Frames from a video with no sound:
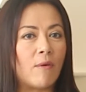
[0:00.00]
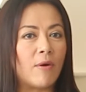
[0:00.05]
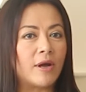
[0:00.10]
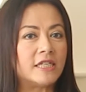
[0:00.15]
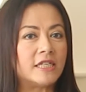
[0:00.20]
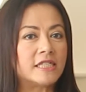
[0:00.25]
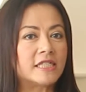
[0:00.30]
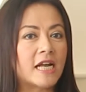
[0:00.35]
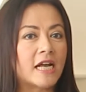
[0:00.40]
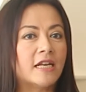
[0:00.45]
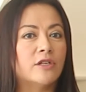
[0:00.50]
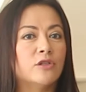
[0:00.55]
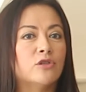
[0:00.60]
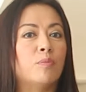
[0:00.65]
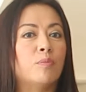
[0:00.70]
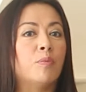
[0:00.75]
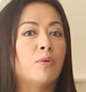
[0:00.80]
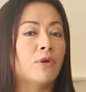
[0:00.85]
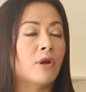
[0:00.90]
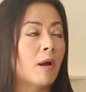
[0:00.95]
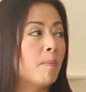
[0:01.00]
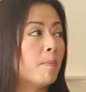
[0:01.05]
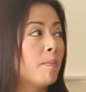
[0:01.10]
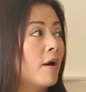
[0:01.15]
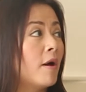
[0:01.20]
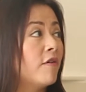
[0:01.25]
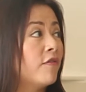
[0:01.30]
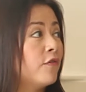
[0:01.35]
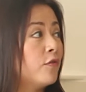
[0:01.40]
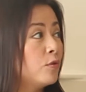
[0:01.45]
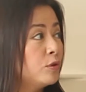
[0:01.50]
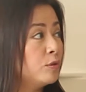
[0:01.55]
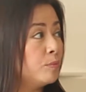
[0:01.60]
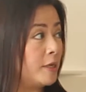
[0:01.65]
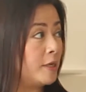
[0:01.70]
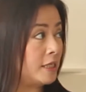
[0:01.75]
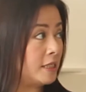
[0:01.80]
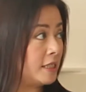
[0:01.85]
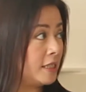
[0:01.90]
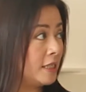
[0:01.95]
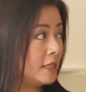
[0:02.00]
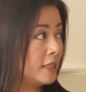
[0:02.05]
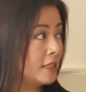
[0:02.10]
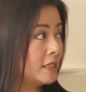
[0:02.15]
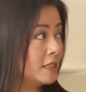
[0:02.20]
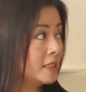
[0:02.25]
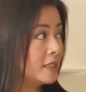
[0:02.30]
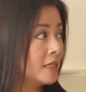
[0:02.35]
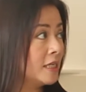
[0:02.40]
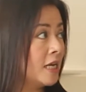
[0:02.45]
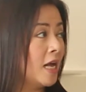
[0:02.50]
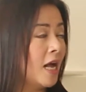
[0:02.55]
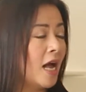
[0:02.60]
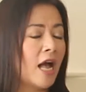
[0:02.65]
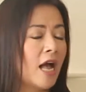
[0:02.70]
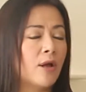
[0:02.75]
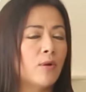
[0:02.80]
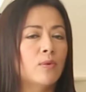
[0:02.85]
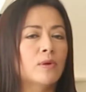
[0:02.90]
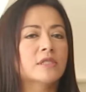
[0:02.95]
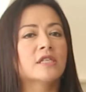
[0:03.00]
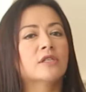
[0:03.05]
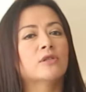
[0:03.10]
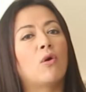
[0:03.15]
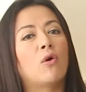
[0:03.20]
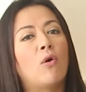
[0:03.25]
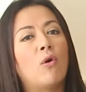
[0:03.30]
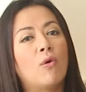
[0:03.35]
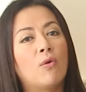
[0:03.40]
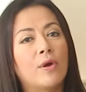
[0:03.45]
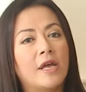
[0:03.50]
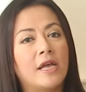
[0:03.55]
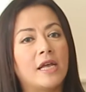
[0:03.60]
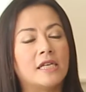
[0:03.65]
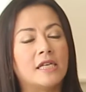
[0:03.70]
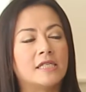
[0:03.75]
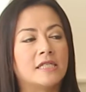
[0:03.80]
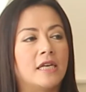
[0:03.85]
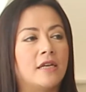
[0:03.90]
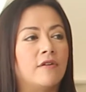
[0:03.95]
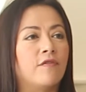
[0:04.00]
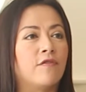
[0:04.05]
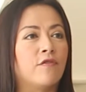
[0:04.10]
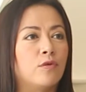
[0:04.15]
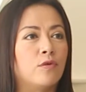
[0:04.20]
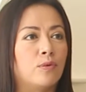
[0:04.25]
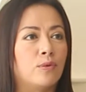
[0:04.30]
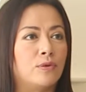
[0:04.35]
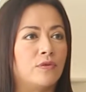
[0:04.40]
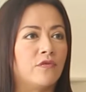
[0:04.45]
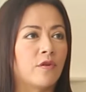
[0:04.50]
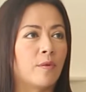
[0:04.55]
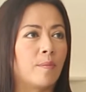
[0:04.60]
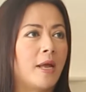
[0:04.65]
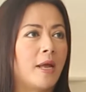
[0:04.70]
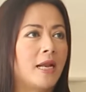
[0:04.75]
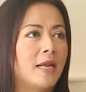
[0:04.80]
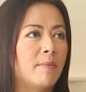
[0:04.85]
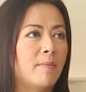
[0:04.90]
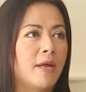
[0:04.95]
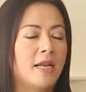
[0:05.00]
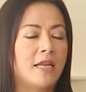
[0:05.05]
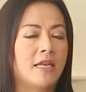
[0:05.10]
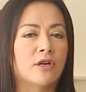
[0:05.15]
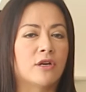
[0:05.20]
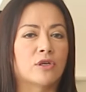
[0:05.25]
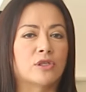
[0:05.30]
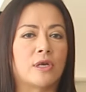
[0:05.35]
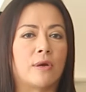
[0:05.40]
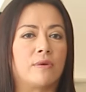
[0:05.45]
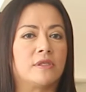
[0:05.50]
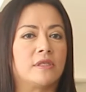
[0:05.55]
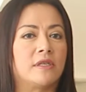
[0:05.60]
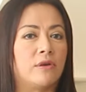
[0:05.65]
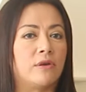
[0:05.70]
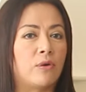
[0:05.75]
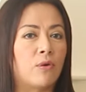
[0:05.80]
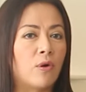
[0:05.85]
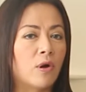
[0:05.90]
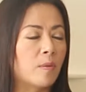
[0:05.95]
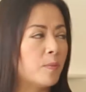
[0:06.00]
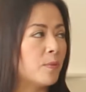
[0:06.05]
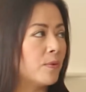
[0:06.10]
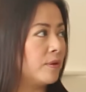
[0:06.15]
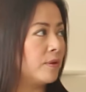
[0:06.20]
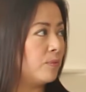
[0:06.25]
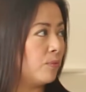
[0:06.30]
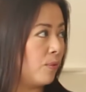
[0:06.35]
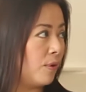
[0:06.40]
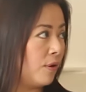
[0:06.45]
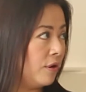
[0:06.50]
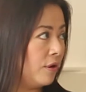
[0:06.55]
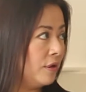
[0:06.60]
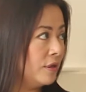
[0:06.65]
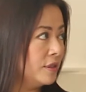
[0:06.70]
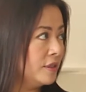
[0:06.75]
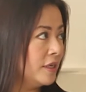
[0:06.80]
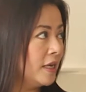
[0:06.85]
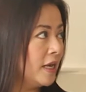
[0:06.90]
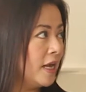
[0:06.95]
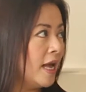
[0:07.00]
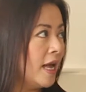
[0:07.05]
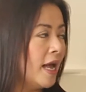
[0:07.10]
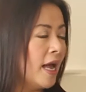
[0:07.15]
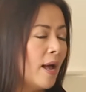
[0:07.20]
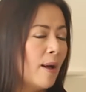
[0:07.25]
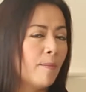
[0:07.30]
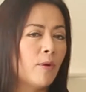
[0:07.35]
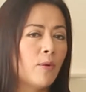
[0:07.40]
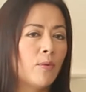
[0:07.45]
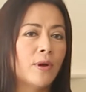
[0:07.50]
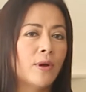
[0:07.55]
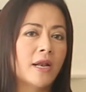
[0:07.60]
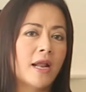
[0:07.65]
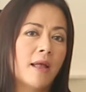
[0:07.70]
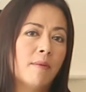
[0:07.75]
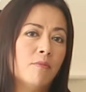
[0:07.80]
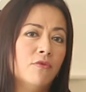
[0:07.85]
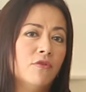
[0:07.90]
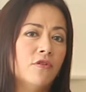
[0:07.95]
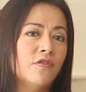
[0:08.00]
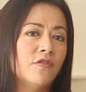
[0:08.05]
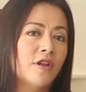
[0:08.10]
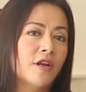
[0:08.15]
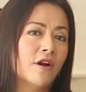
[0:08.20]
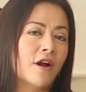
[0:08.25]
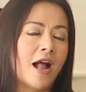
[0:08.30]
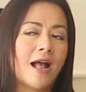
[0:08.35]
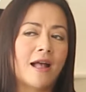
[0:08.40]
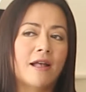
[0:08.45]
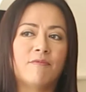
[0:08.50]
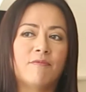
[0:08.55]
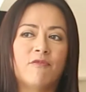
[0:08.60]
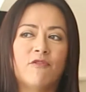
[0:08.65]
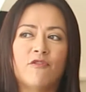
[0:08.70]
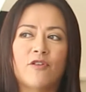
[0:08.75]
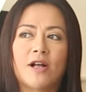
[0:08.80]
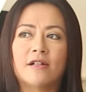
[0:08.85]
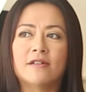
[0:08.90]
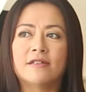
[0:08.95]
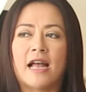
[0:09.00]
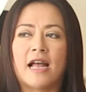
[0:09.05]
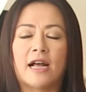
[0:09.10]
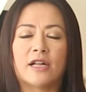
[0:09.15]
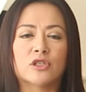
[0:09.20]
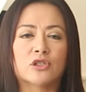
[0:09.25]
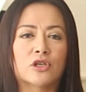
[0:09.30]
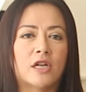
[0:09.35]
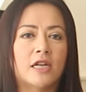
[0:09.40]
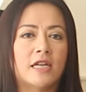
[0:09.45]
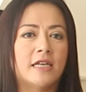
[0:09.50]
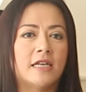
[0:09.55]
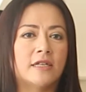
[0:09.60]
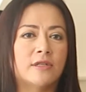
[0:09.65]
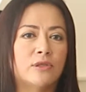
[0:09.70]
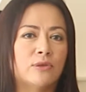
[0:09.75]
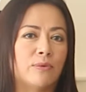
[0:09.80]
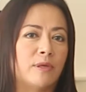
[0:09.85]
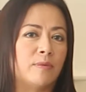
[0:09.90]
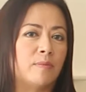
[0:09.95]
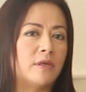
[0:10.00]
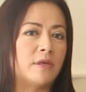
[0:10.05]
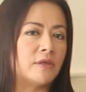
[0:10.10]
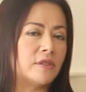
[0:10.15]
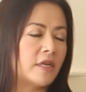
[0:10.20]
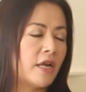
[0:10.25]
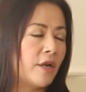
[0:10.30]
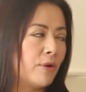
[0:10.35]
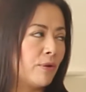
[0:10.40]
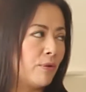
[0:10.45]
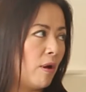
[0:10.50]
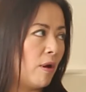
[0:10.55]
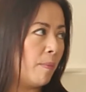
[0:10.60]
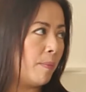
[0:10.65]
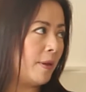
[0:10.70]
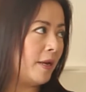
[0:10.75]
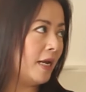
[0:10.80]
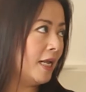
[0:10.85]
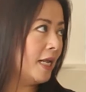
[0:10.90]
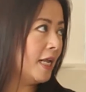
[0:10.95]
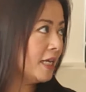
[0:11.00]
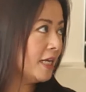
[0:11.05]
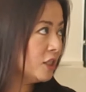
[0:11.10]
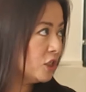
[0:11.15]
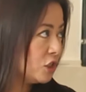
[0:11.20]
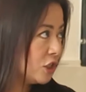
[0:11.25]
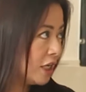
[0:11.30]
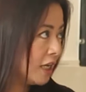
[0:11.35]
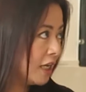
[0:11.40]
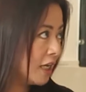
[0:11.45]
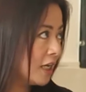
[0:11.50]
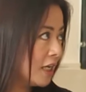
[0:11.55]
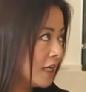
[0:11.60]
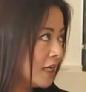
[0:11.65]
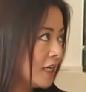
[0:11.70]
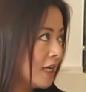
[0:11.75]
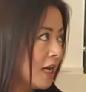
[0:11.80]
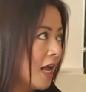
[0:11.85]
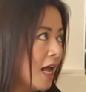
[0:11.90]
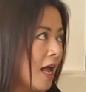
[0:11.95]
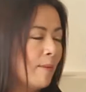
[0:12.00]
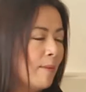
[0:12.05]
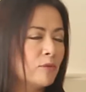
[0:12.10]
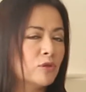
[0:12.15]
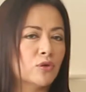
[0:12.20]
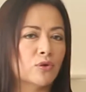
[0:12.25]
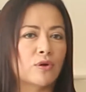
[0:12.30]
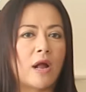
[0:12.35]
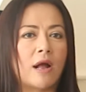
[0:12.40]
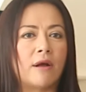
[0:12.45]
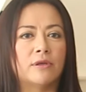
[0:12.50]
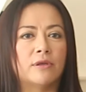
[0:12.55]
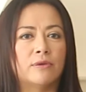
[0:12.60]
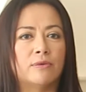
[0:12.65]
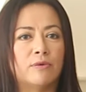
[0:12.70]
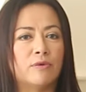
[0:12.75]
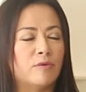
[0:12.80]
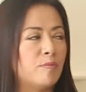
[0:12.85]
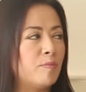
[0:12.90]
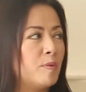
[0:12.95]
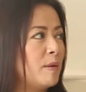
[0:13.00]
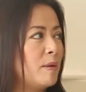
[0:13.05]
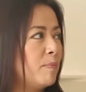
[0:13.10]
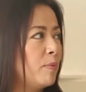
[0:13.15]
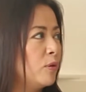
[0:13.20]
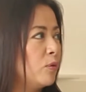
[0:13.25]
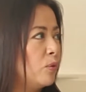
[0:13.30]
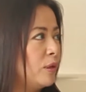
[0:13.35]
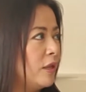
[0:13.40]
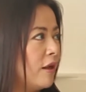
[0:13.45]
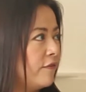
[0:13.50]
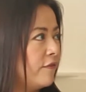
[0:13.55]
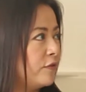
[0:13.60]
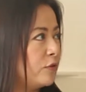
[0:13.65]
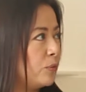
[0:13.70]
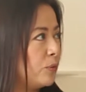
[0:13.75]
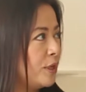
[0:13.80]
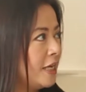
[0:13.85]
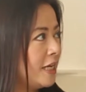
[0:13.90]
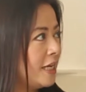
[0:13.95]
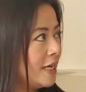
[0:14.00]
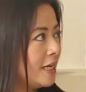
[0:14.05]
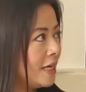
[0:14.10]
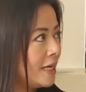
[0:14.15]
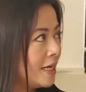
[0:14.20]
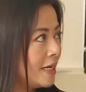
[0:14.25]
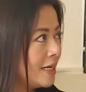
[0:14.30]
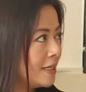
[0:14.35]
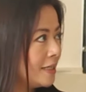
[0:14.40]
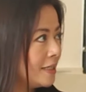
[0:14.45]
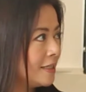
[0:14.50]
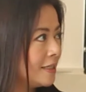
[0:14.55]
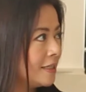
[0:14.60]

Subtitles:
I decided to put up a food business. I wasn't always in food. For many, many years, I was in the corporate world. Mm-hmm. But when I moved here, I fell naturally into it because I grew up in a kitchen, surrounded with people who love to eat.